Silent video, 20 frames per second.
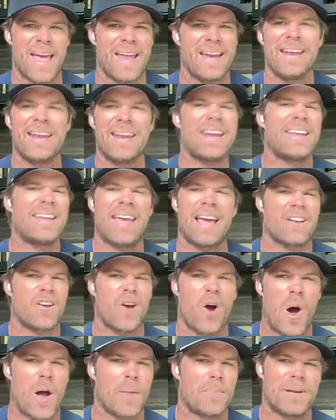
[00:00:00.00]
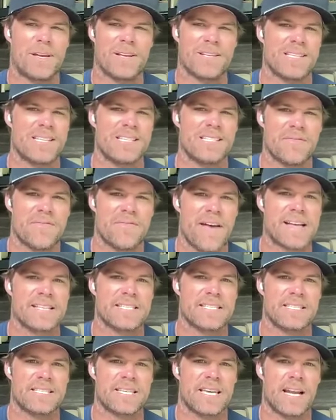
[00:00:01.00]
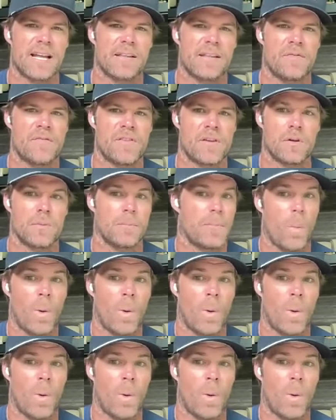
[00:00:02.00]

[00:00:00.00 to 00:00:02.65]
and he didn't get caught because he's the fastest kid on the field,